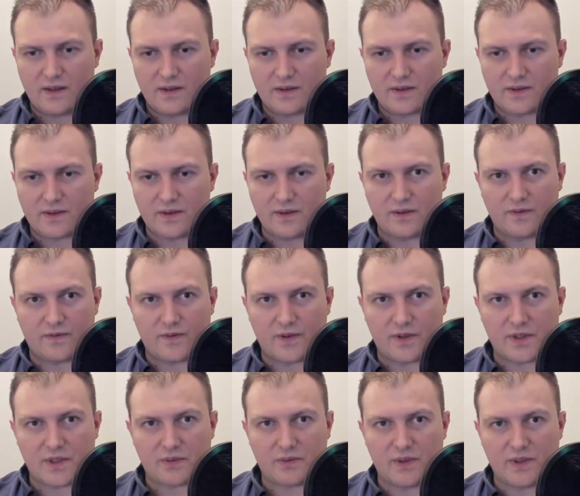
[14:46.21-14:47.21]
So
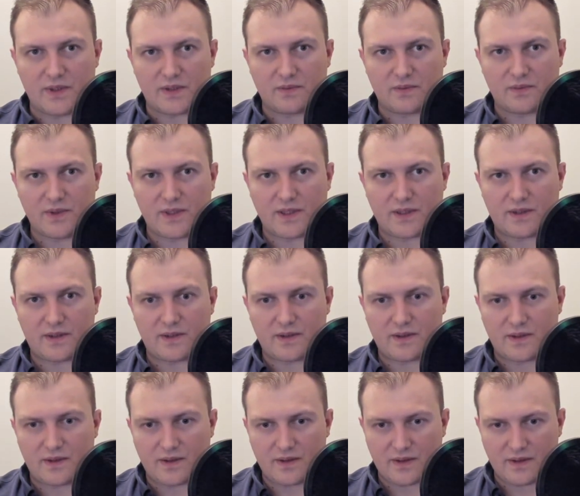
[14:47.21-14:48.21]
first one is
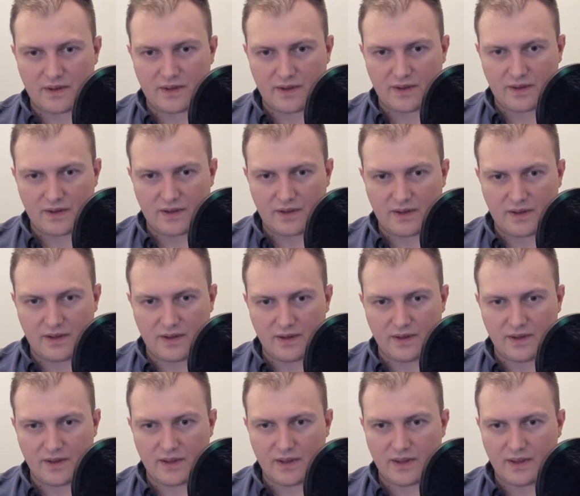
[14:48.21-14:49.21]
with, and
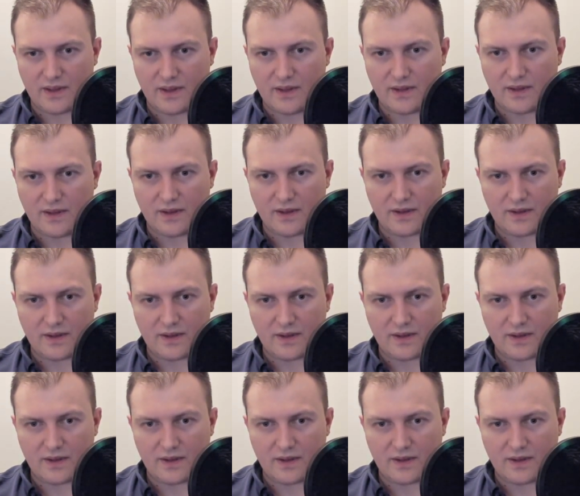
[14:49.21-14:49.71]
then